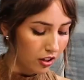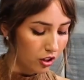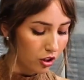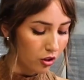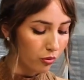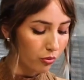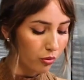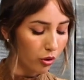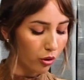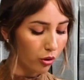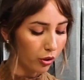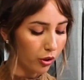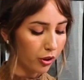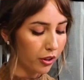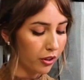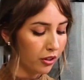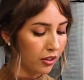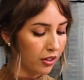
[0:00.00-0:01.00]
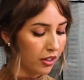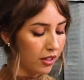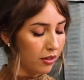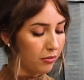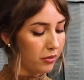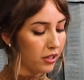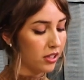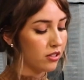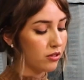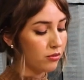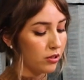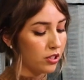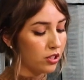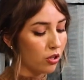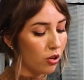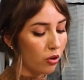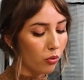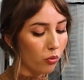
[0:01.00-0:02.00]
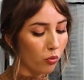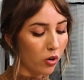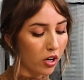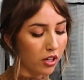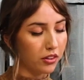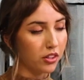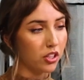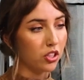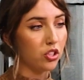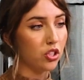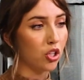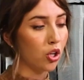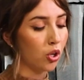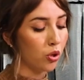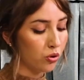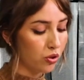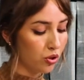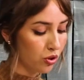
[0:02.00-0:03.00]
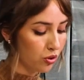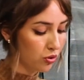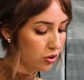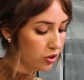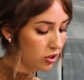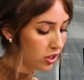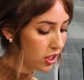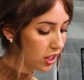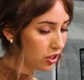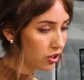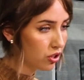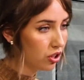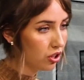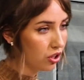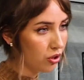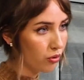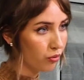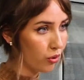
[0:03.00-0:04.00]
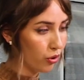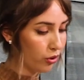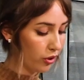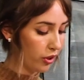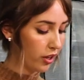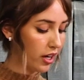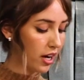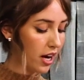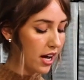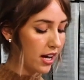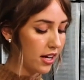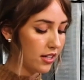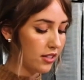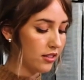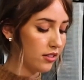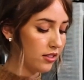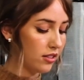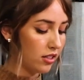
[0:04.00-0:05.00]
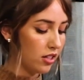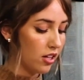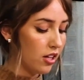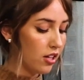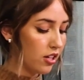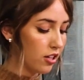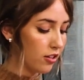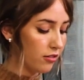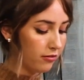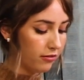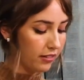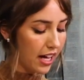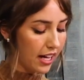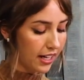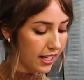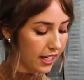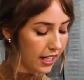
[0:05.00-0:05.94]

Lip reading: your roller, because we don't want the dough to stick to your roller as you're flattening